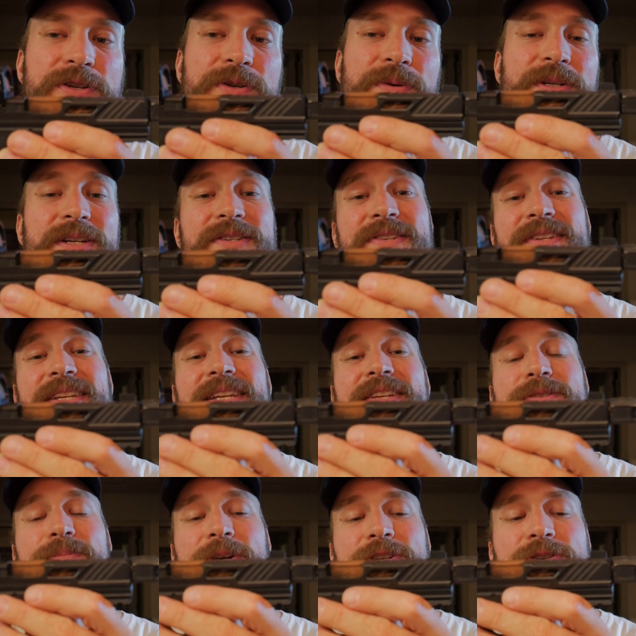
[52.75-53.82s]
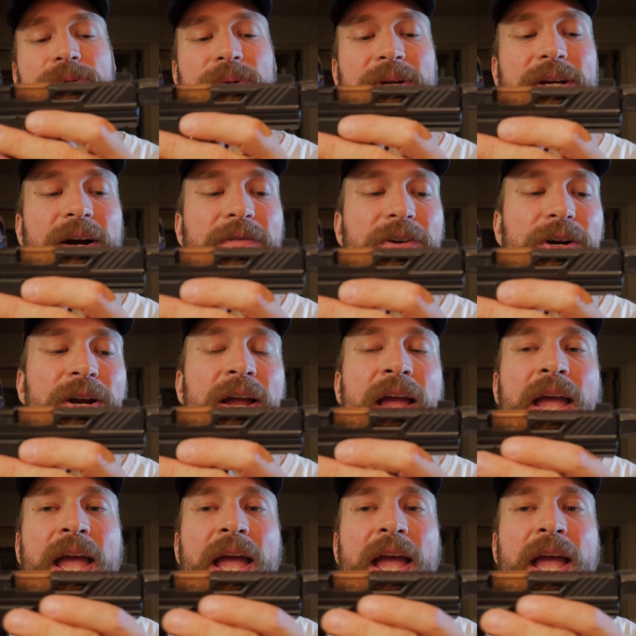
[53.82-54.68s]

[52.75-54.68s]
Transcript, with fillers: so it doesn't need as much to recover.